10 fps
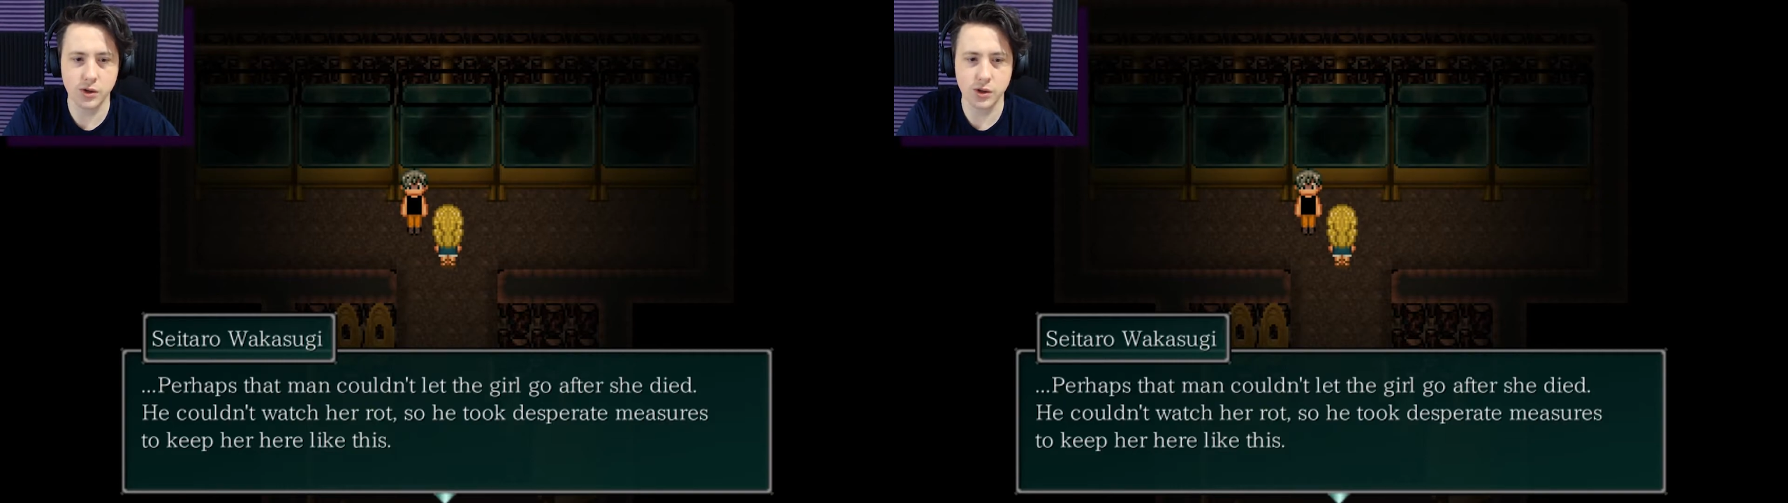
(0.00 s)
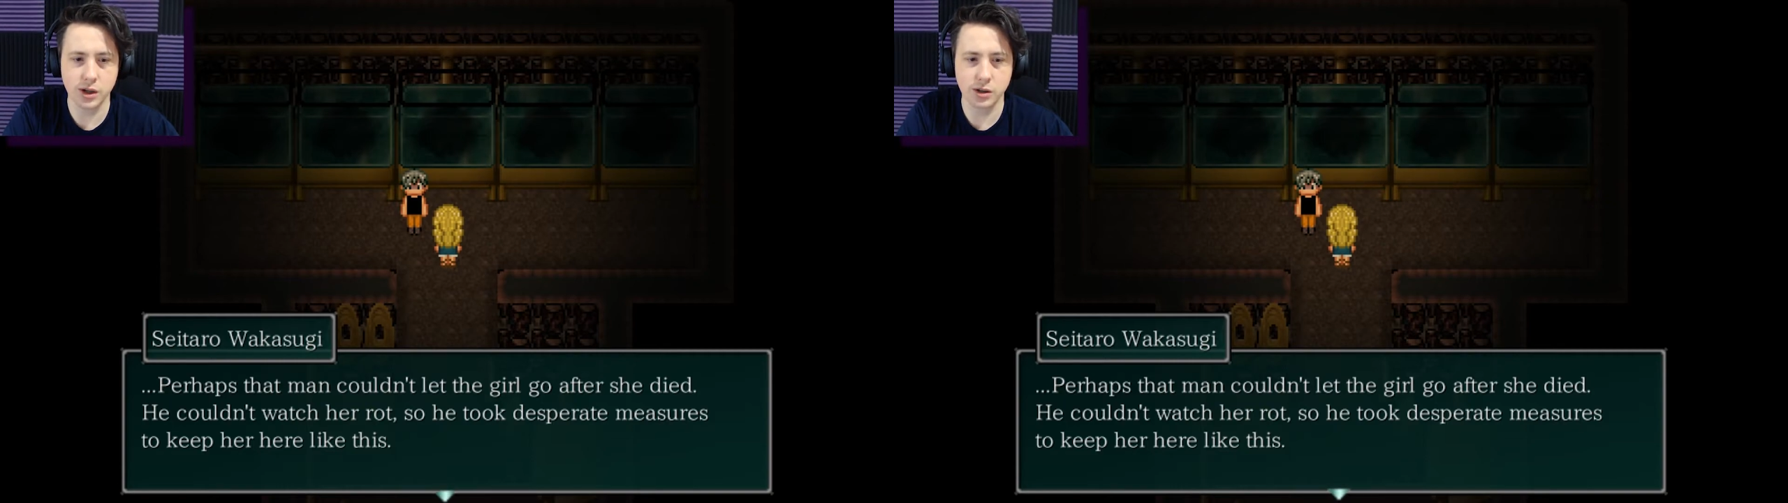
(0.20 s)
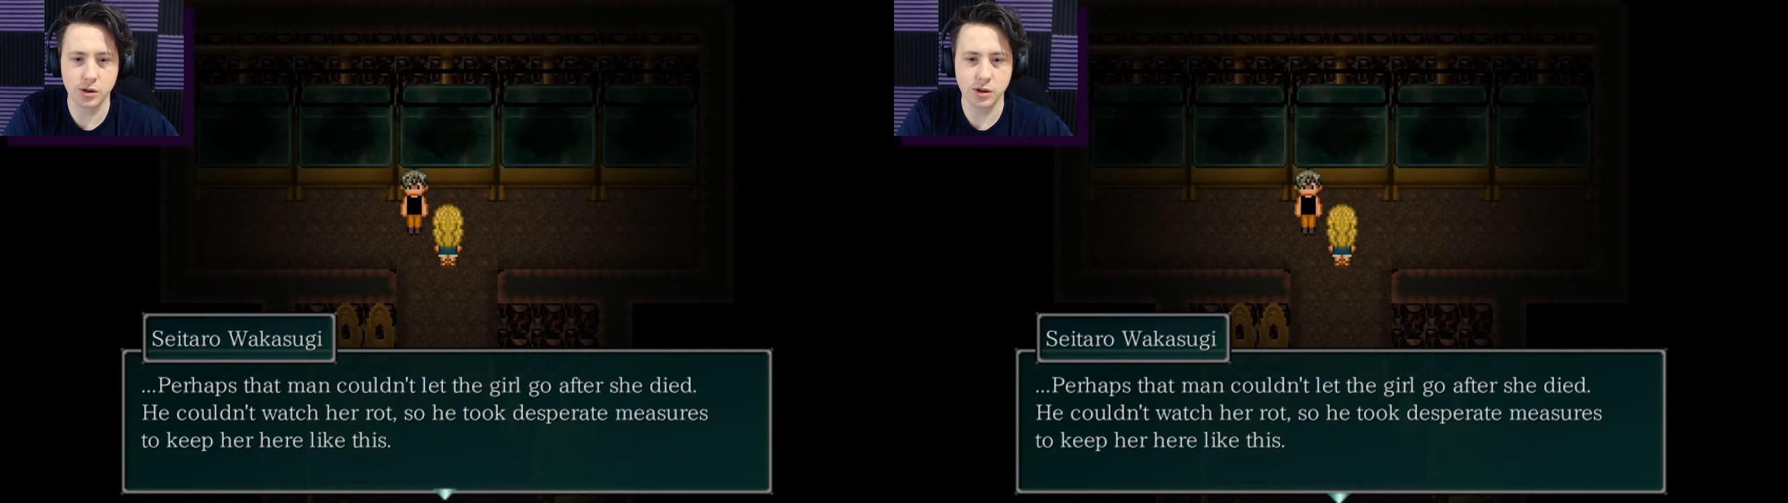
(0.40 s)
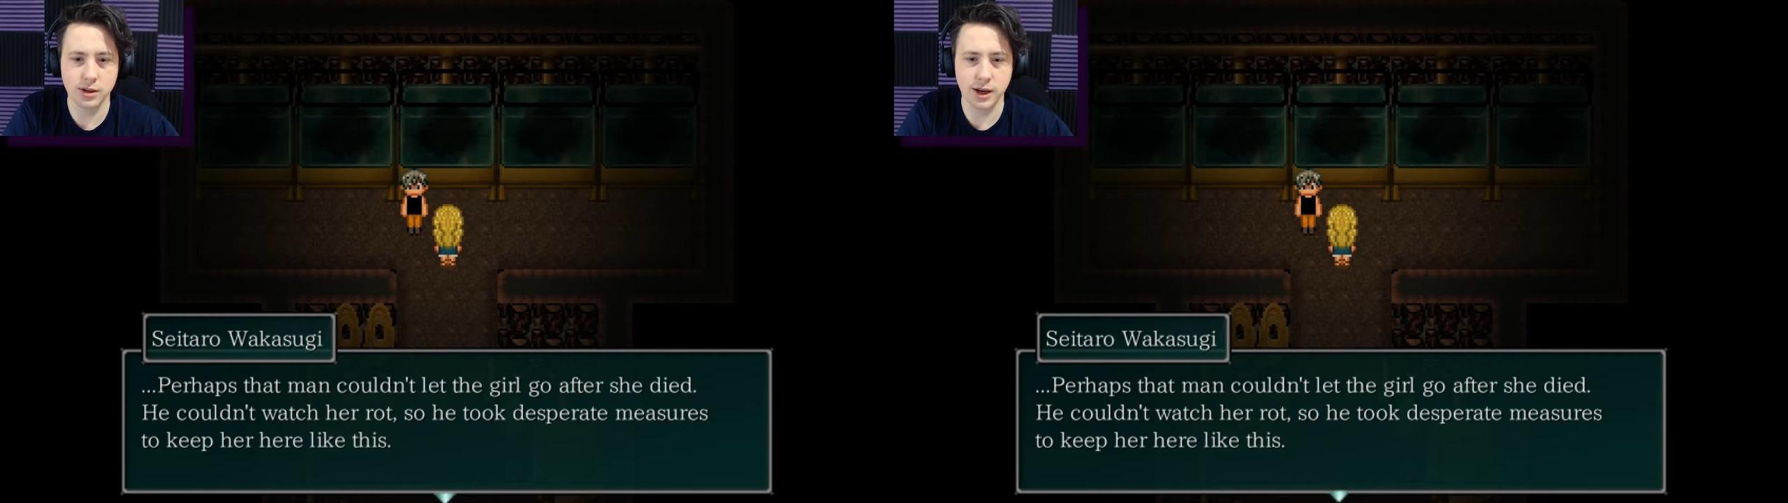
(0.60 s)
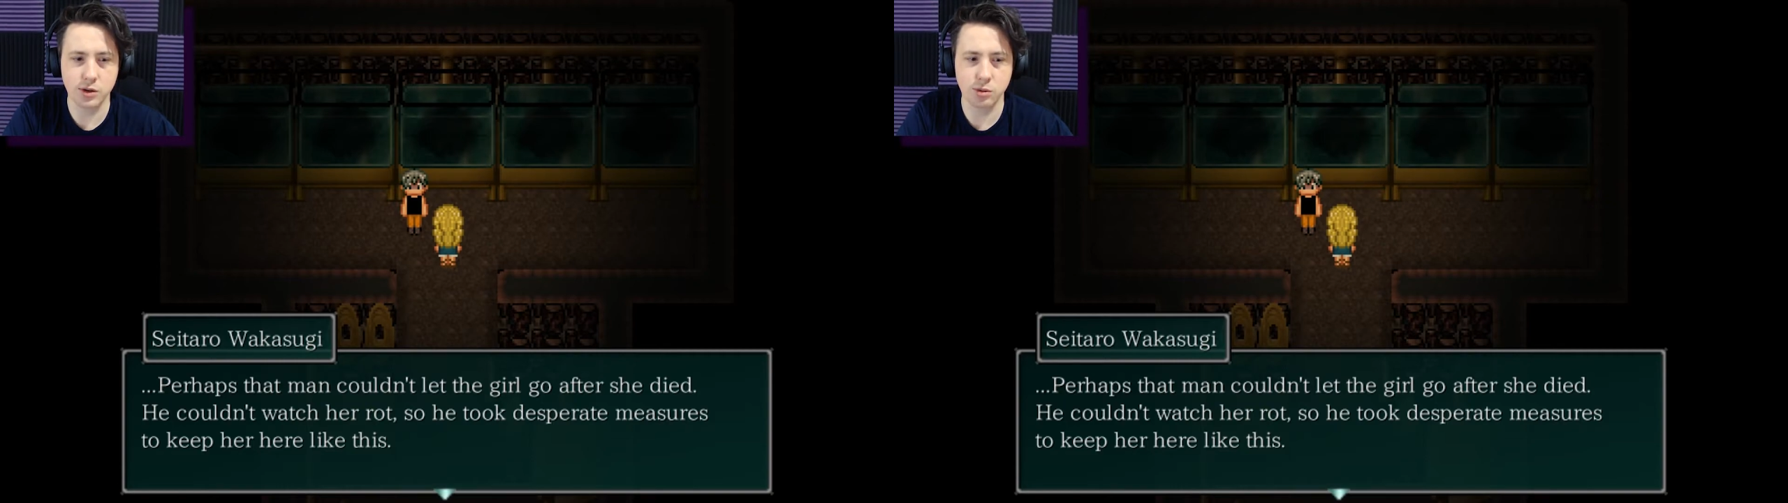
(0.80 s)
so he took
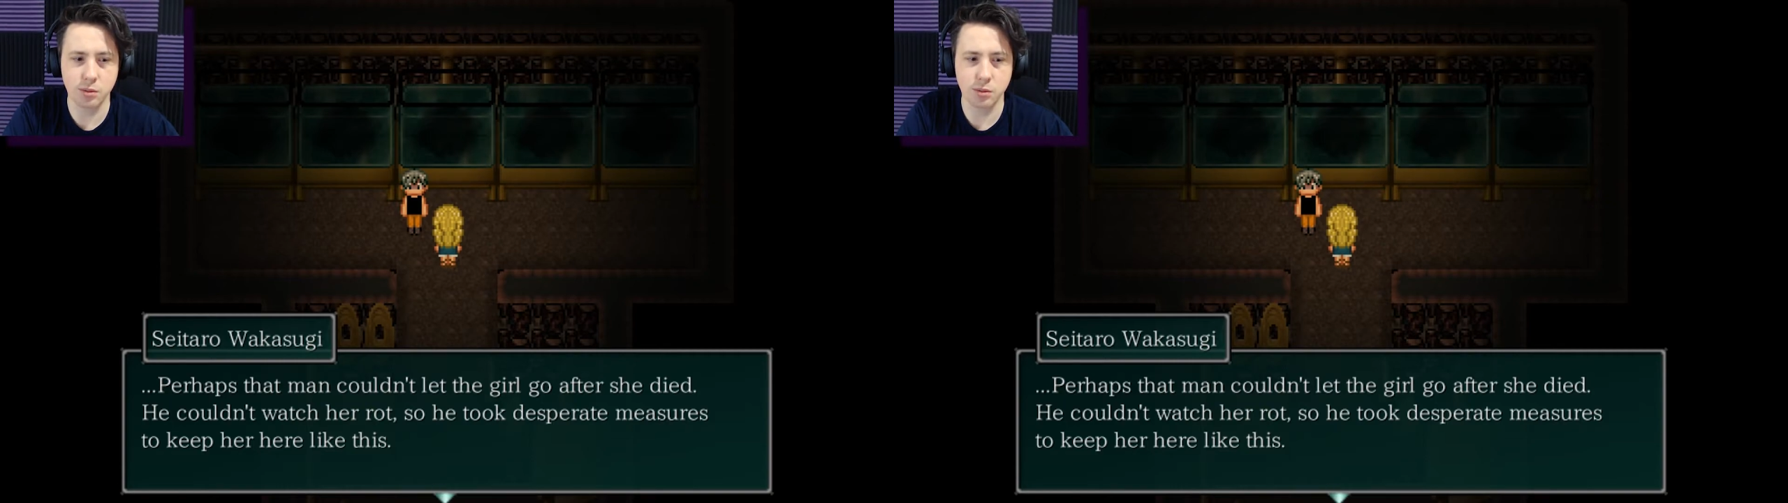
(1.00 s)
desperate